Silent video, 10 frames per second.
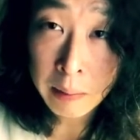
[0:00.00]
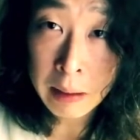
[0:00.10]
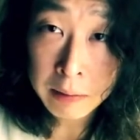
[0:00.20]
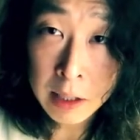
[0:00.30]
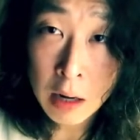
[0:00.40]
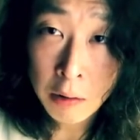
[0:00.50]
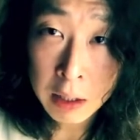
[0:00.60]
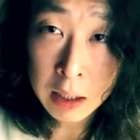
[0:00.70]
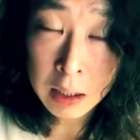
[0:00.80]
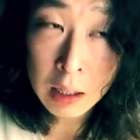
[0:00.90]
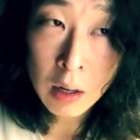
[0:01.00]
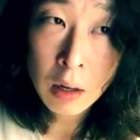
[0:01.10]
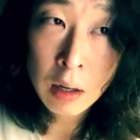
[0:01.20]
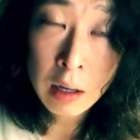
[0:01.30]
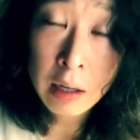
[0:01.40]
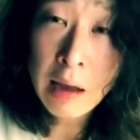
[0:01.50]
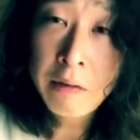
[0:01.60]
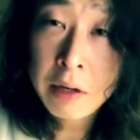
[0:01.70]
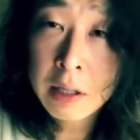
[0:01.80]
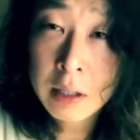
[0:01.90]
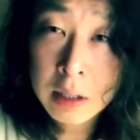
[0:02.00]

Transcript: amount of salary, and every